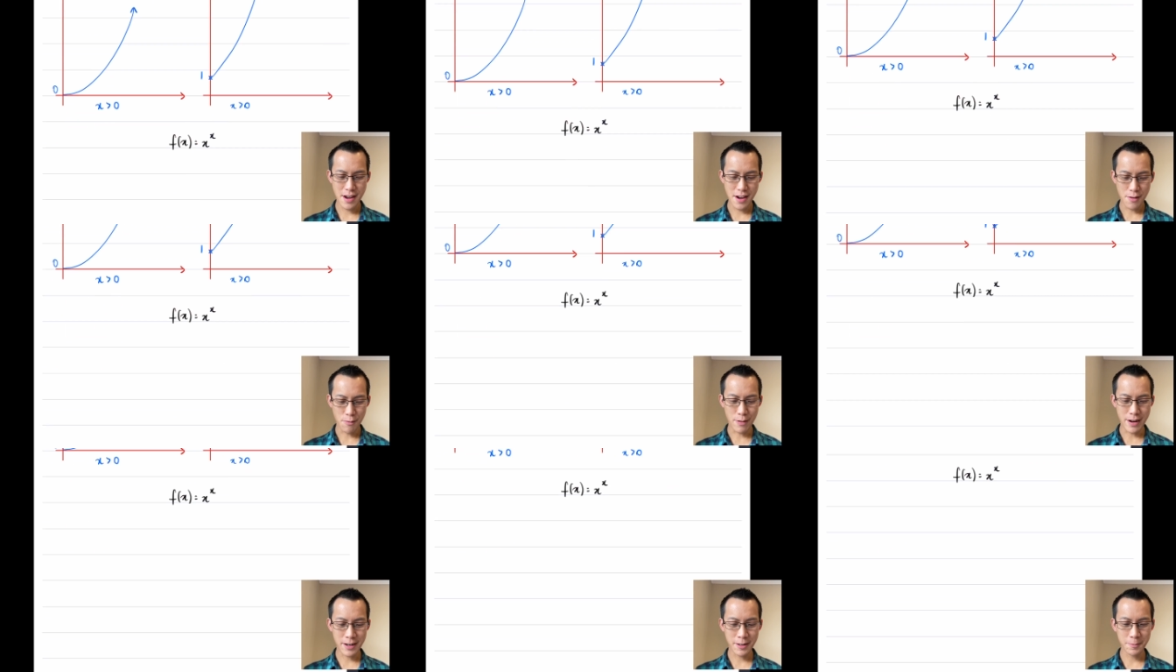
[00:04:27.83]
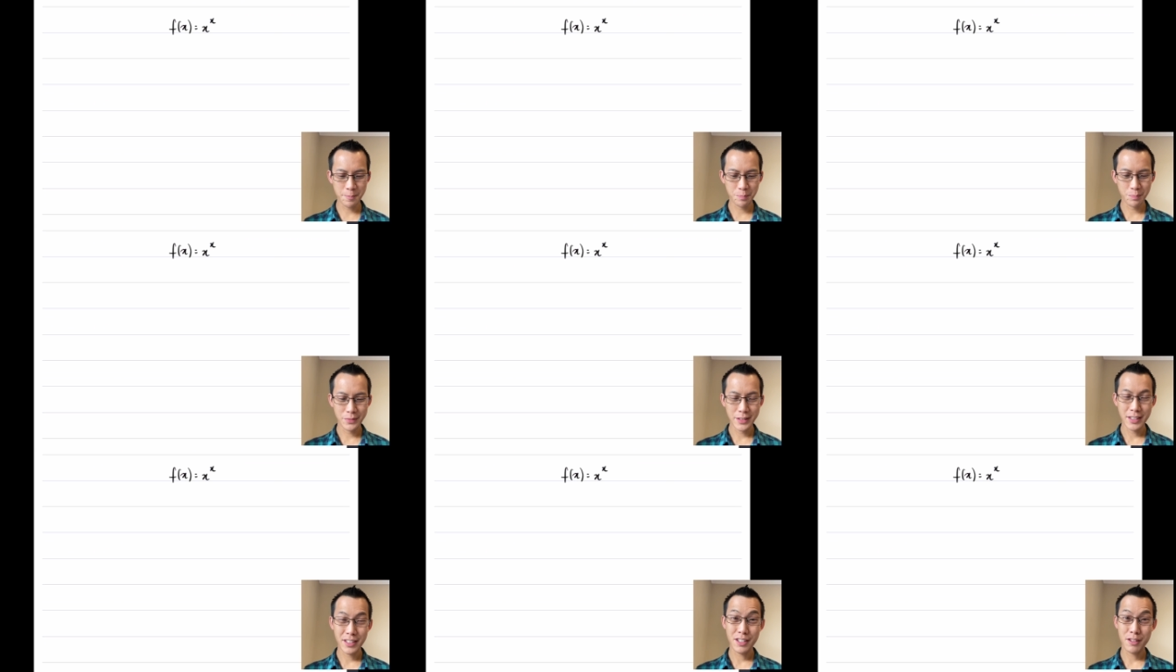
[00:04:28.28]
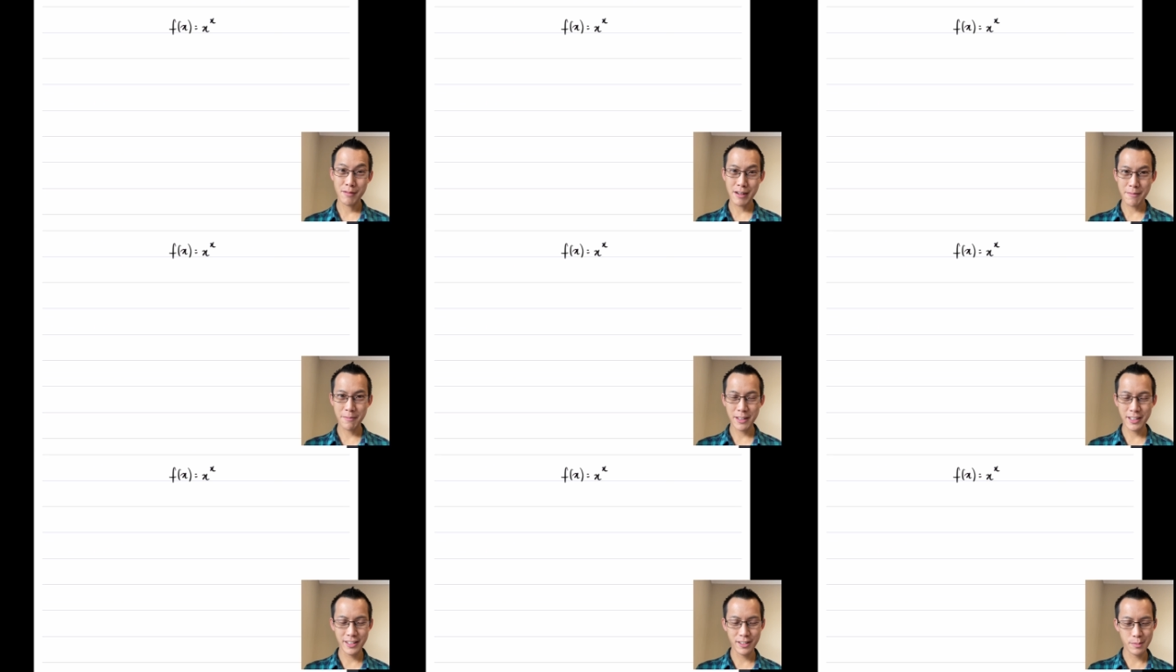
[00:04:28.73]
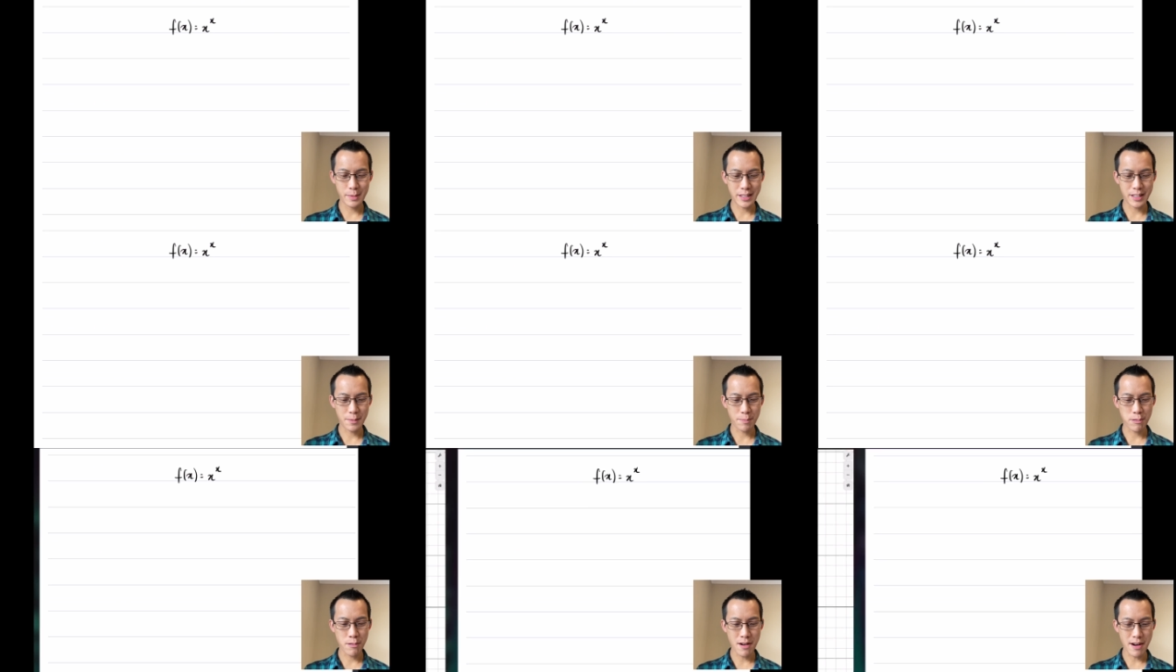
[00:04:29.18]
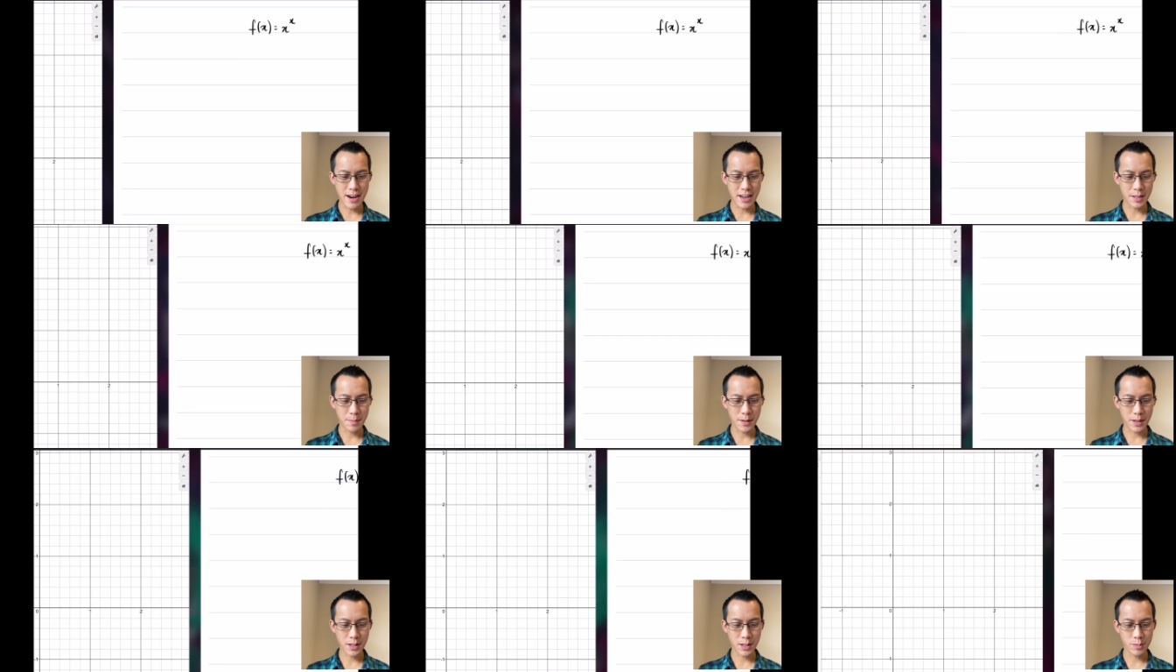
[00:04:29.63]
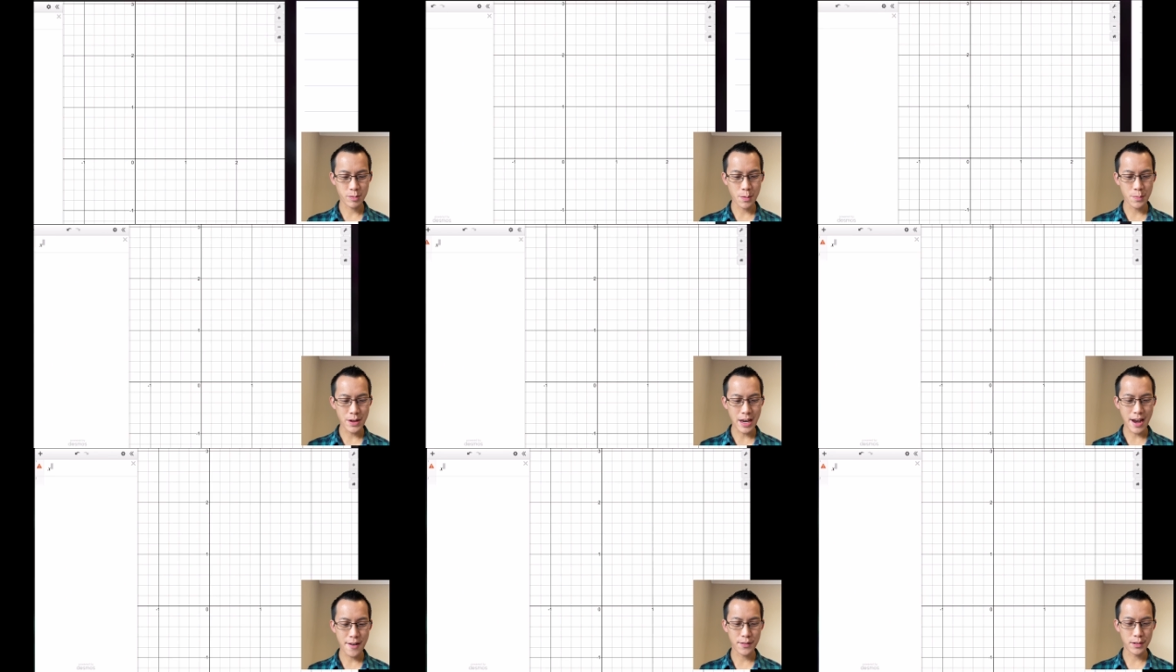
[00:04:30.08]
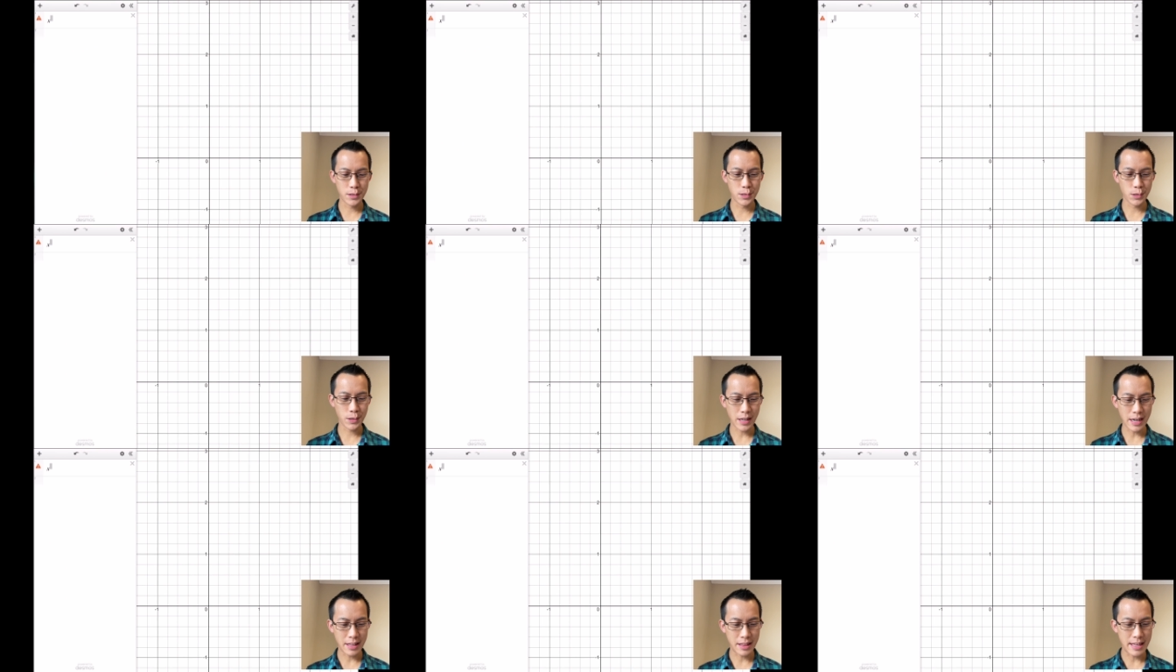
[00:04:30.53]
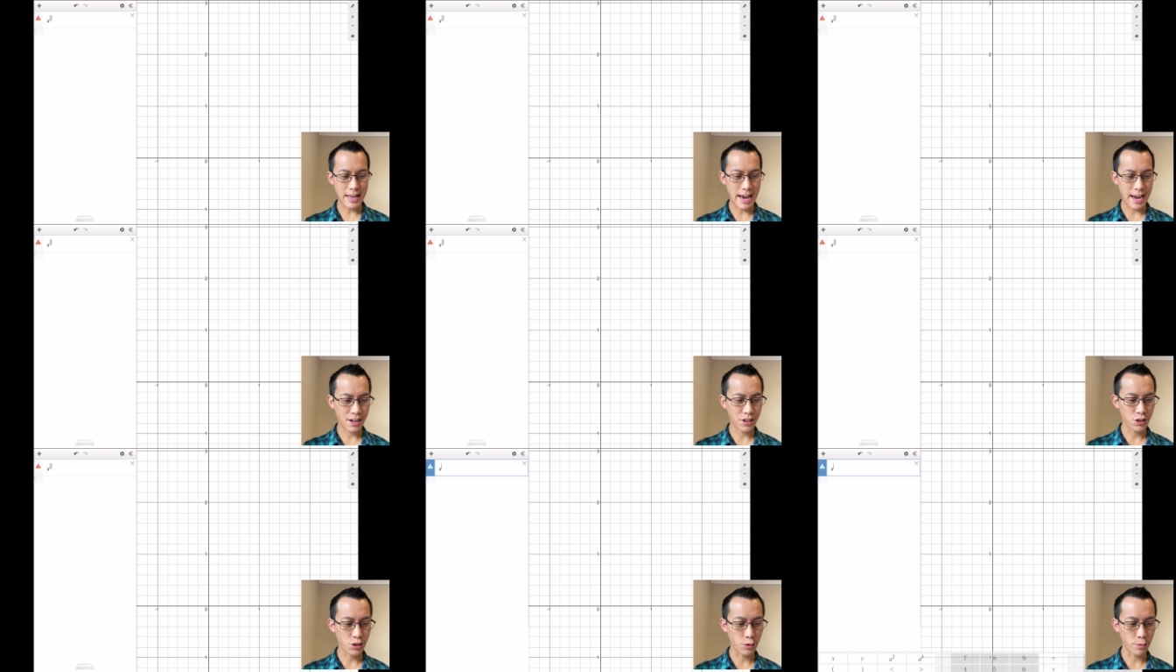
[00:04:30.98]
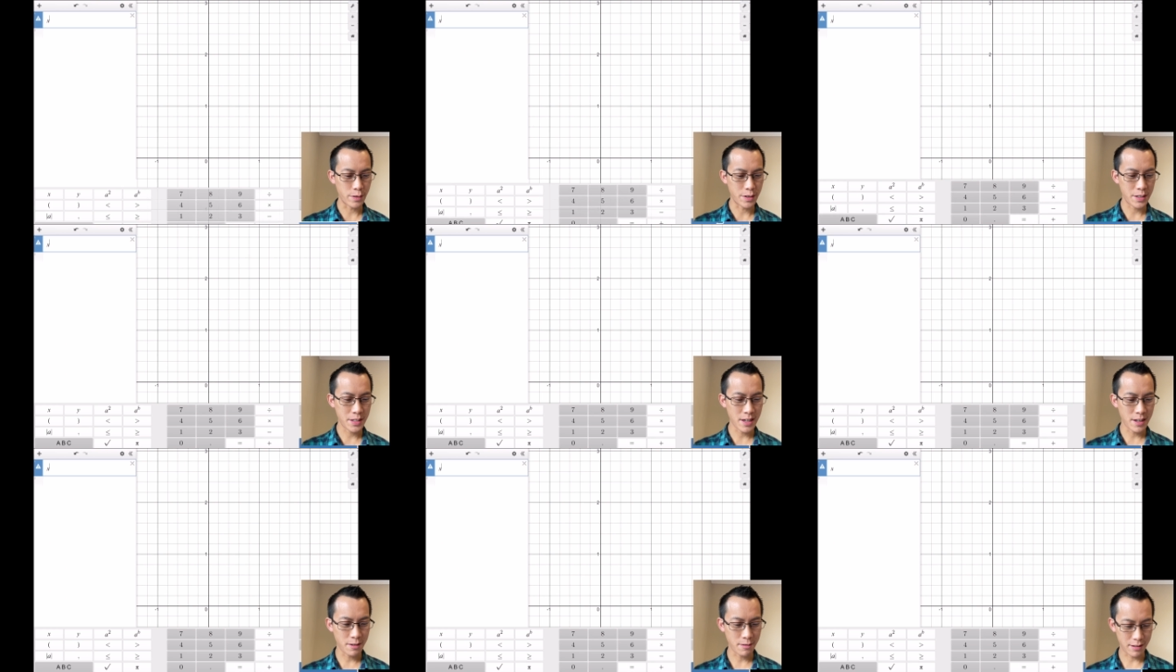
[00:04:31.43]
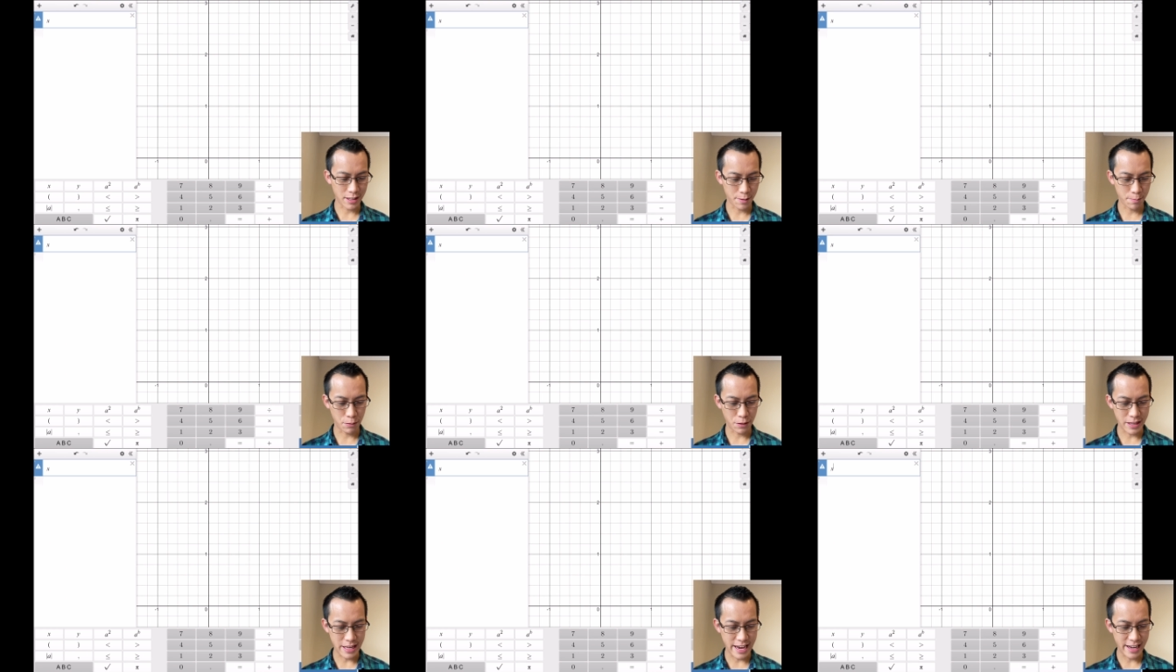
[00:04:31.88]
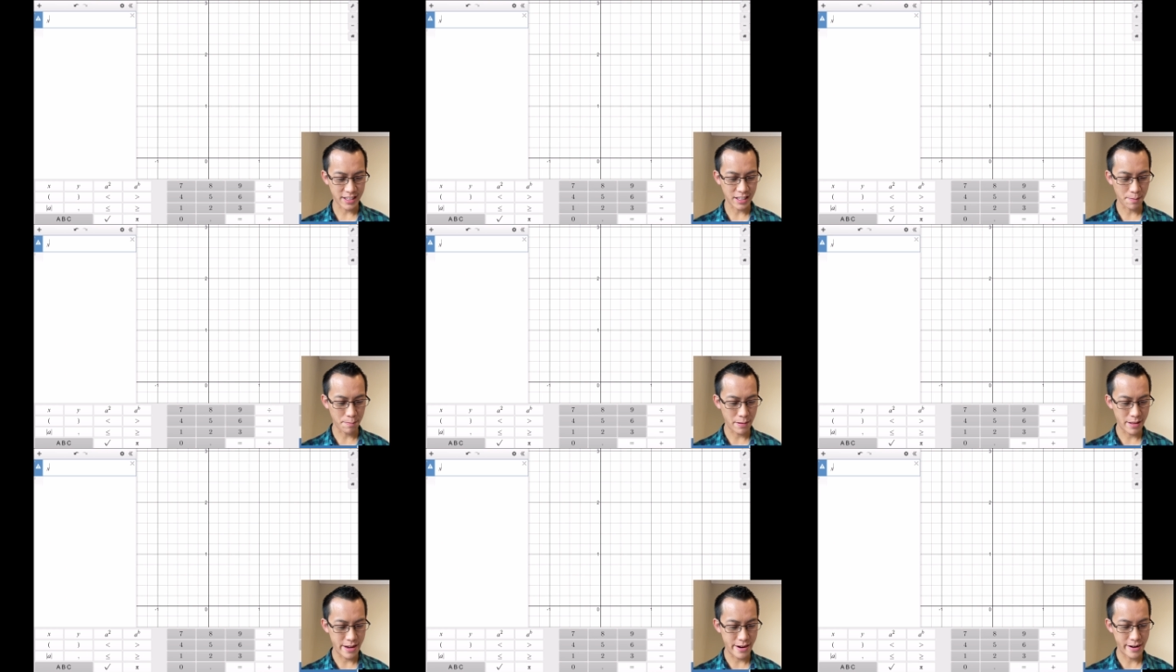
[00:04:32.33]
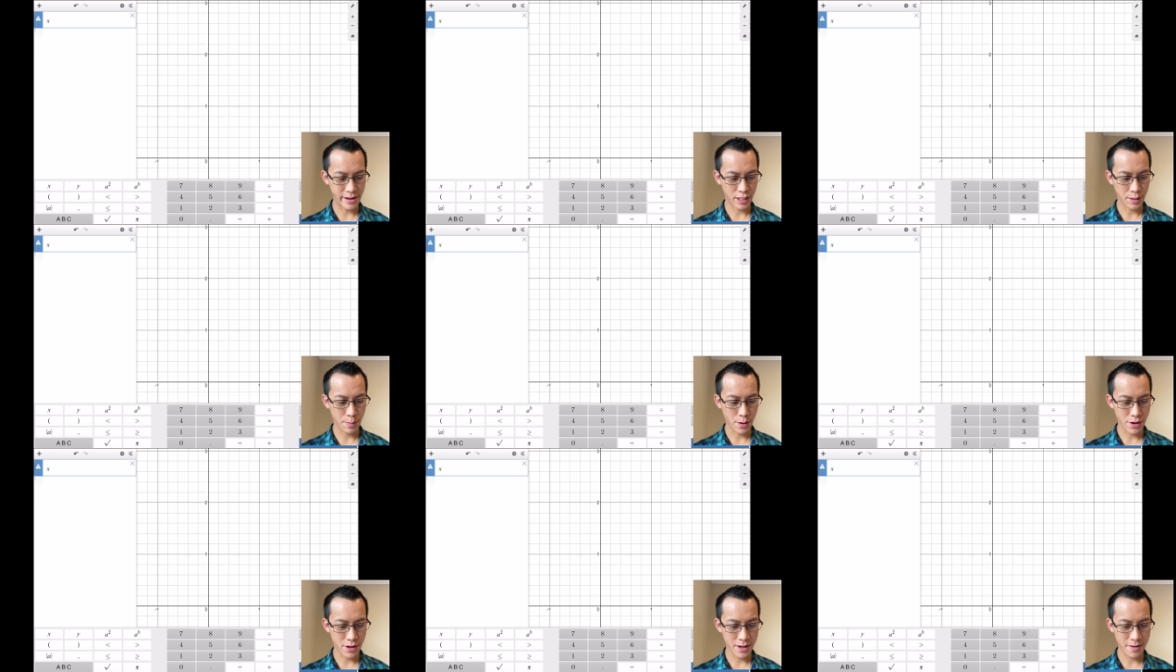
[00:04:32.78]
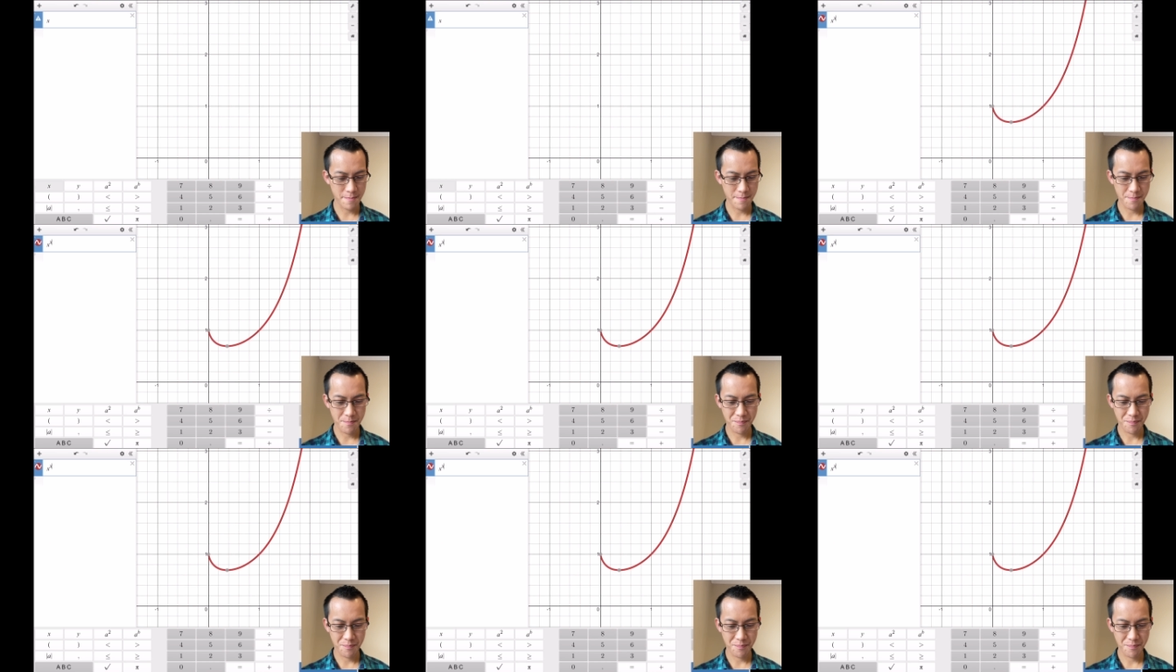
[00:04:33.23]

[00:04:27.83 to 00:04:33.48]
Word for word: Well, you might be a little bit surprised because when we have a look at the actual result, let's put the x up in the exponent.